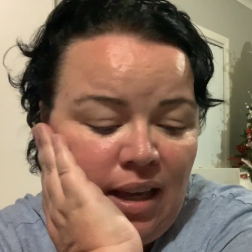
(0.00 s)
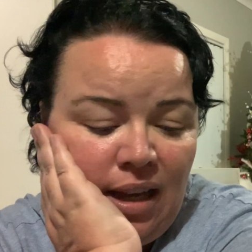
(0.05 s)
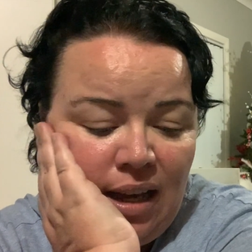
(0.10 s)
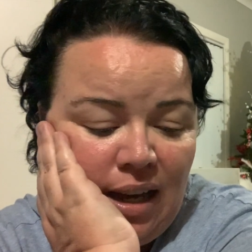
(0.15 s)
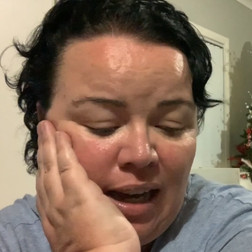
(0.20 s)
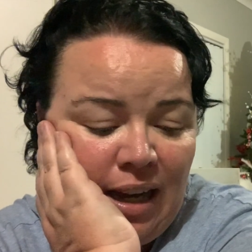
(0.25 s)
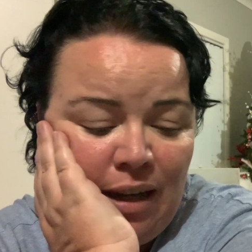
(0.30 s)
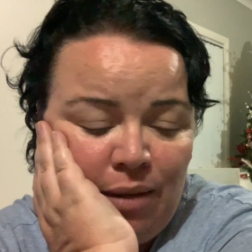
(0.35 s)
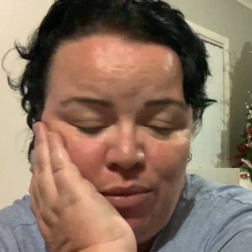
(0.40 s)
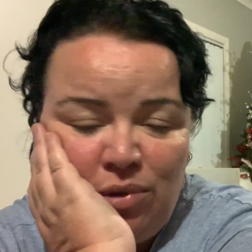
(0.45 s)

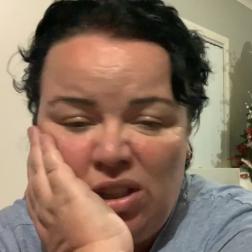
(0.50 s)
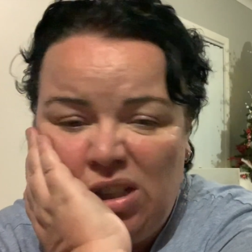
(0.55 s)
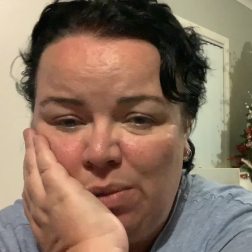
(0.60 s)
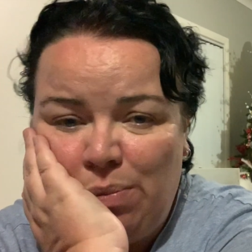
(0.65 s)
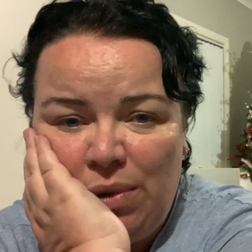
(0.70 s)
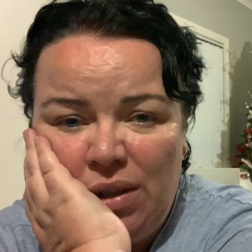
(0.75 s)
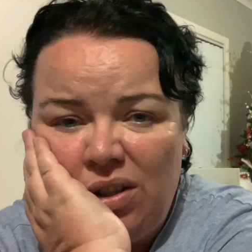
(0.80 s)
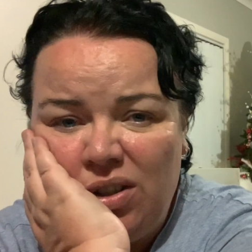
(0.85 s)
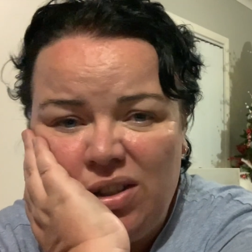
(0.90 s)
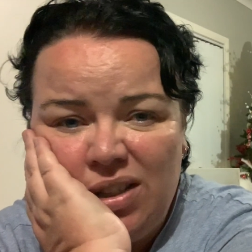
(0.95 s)
Um, just
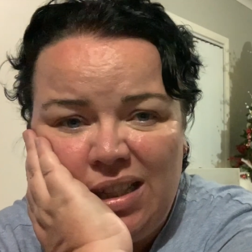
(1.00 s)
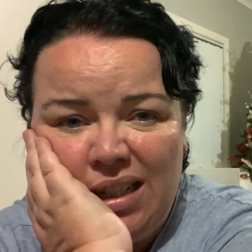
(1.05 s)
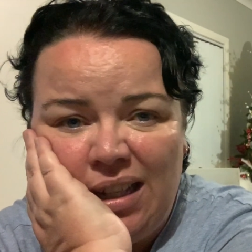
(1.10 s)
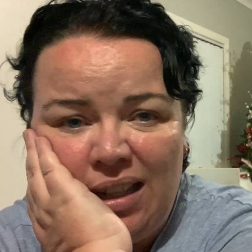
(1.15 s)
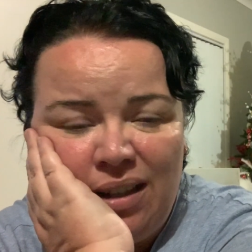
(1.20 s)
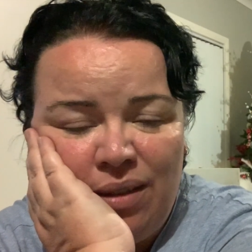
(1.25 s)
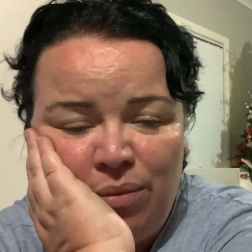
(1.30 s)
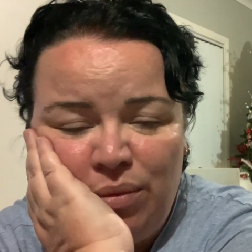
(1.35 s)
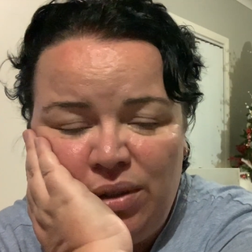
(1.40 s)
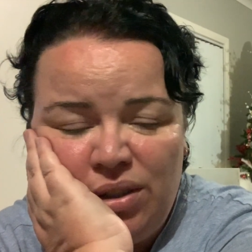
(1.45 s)
because they,
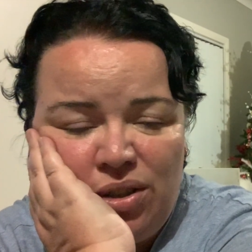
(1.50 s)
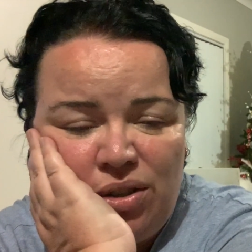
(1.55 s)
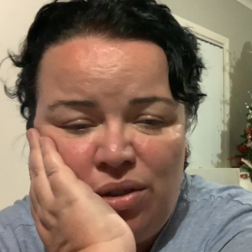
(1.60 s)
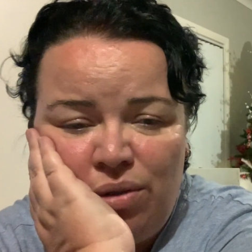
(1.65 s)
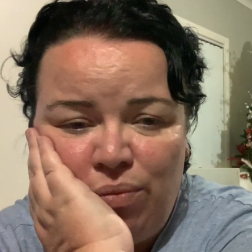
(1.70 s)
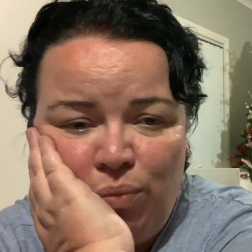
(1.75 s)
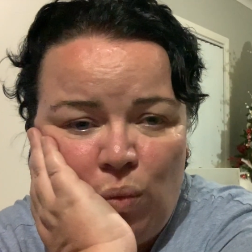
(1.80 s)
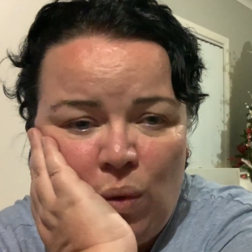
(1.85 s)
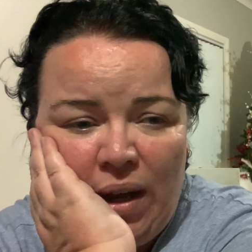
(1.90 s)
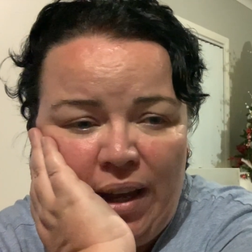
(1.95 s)
it
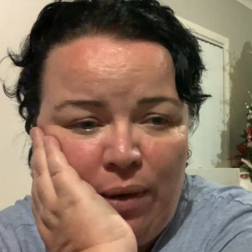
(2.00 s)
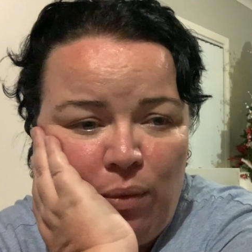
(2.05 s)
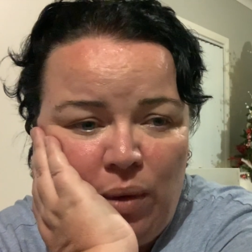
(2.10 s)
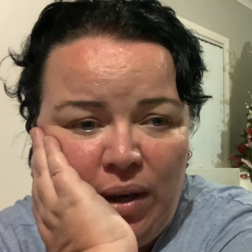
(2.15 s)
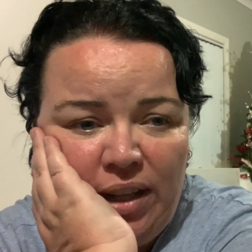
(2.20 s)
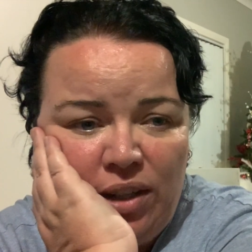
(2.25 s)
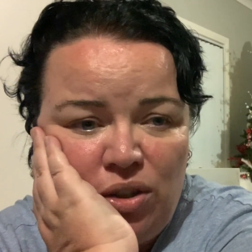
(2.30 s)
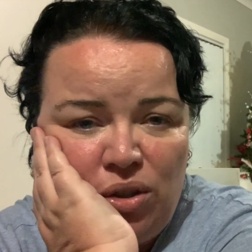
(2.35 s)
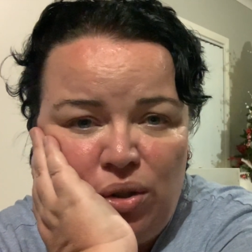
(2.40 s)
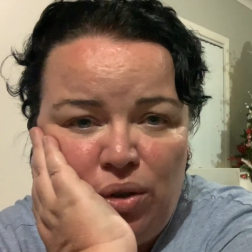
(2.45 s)
was way,
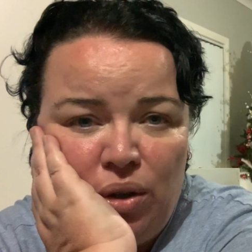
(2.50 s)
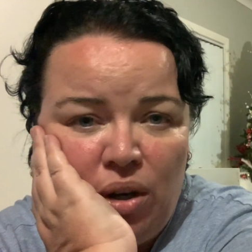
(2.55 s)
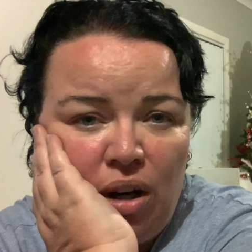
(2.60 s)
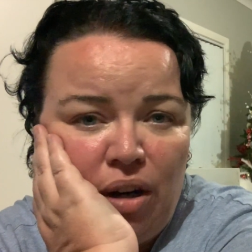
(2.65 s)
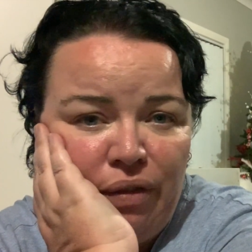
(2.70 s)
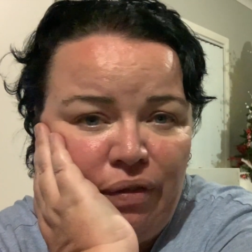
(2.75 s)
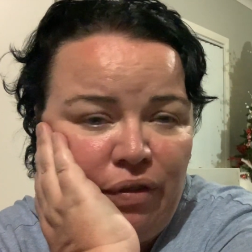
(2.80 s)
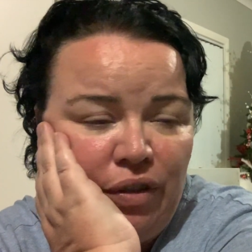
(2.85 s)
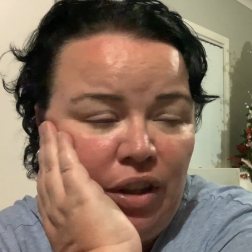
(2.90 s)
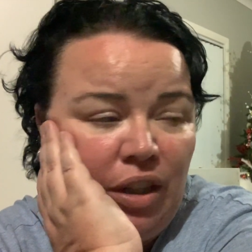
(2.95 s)
way too
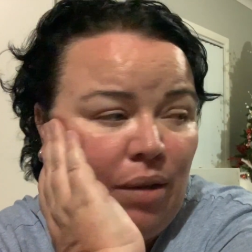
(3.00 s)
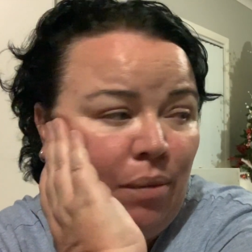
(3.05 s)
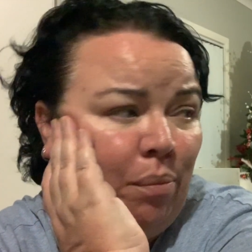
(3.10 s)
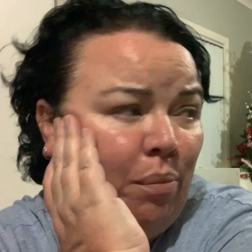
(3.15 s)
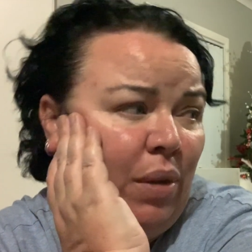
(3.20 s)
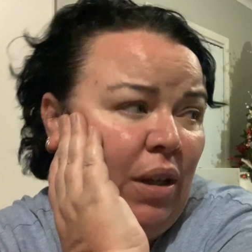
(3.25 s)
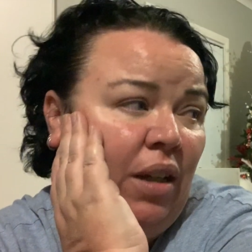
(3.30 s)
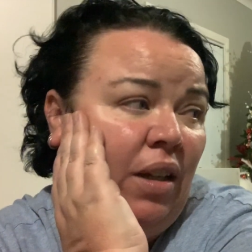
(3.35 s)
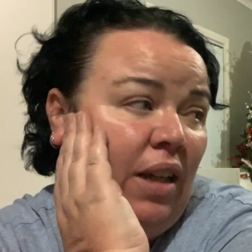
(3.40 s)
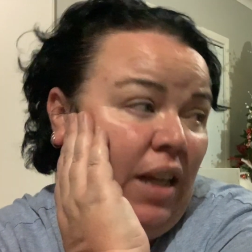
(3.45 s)
hot for them.
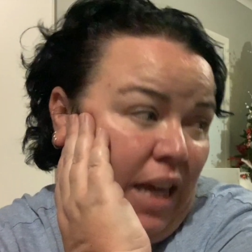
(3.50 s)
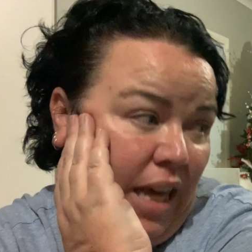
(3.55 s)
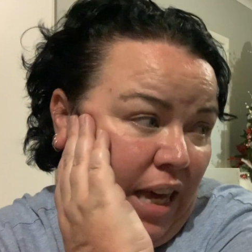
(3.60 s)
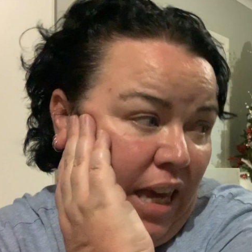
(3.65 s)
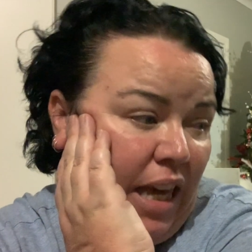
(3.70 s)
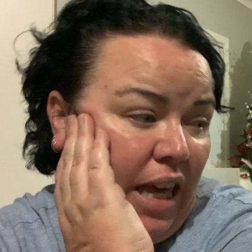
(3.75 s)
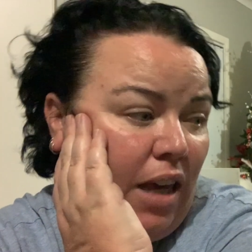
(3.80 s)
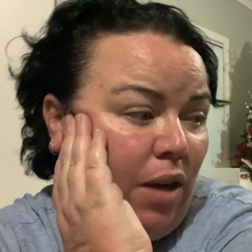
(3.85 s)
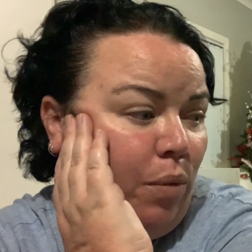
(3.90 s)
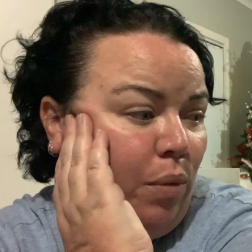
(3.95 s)
But
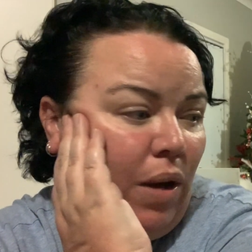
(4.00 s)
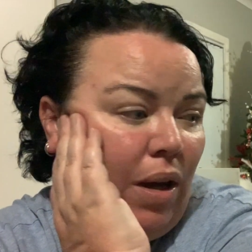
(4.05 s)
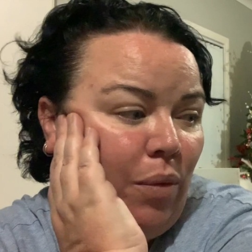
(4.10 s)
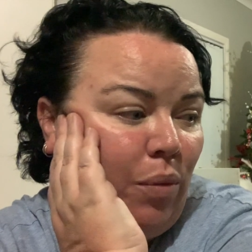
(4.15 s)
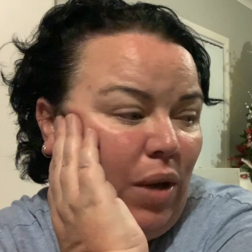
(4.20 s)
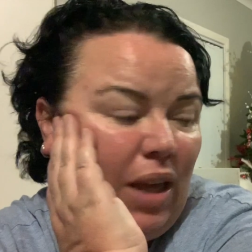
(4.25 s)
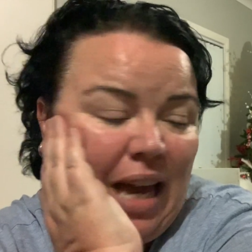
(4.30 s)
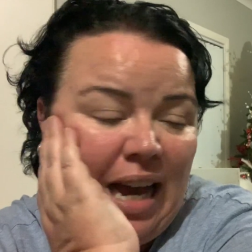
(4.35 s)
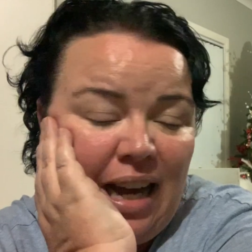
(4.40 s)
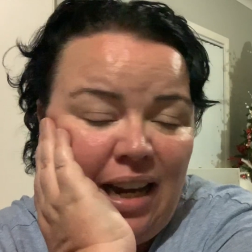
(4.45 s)
here where
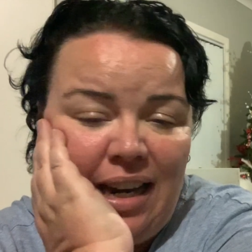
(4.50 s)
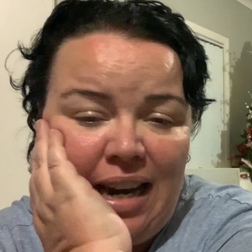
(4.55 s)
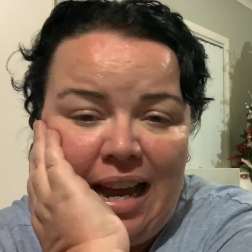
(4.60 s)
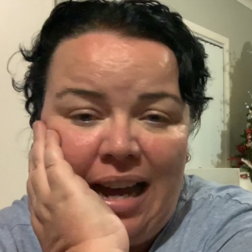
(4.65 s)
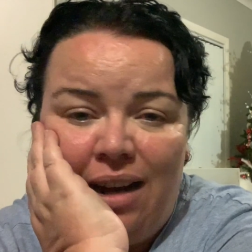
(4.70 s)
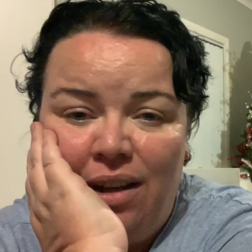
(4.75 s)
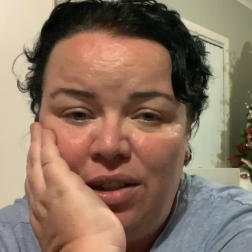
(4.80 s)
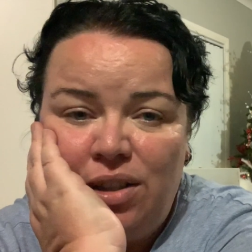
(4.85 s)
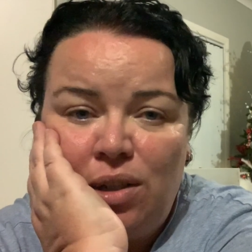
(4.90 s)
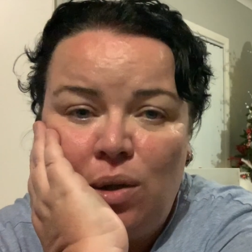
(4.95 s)
we are
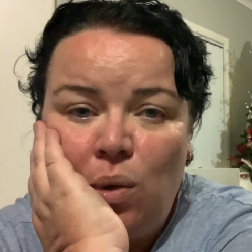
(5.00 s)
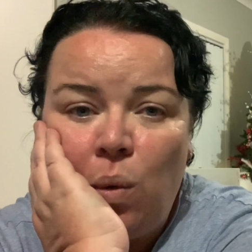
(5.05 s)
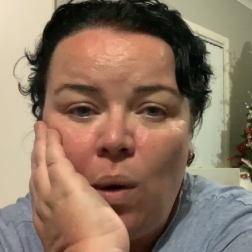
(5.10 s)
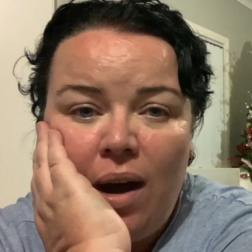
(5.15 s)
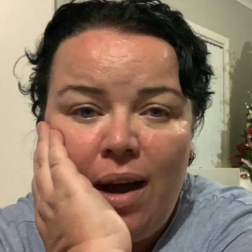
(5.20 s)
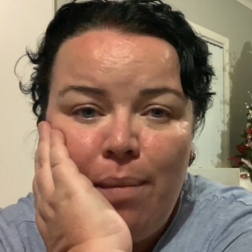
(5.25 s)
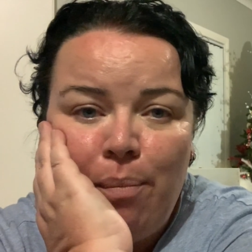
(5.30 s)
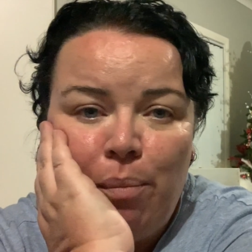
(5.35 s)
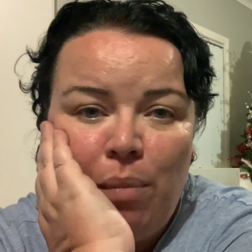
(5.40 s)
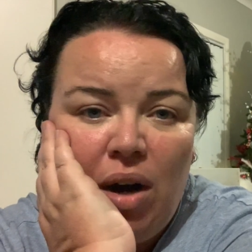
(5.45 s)
now, it's
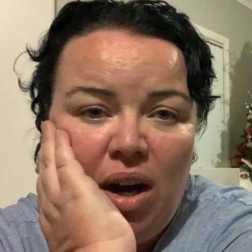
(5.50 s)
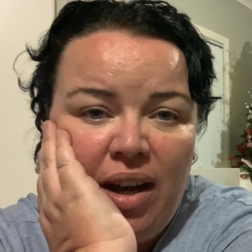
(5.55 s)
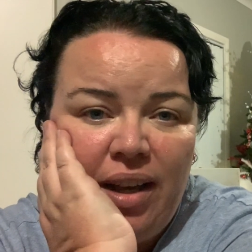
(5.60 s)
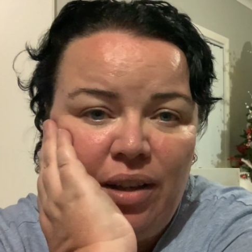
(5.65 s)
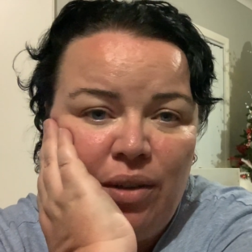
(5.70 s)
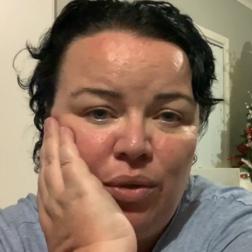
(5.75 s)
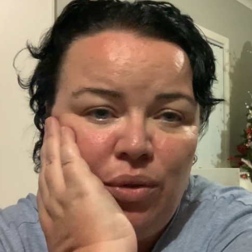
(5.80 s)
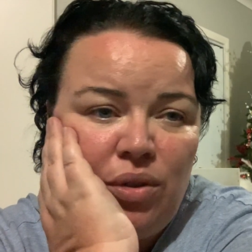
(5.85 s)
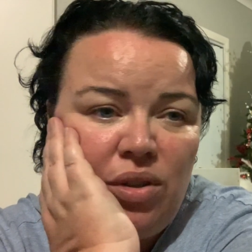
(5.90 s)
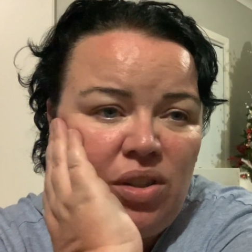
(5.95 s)
quite
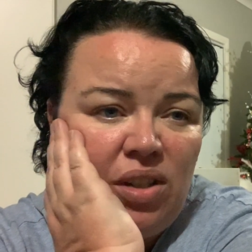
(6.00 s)
mild.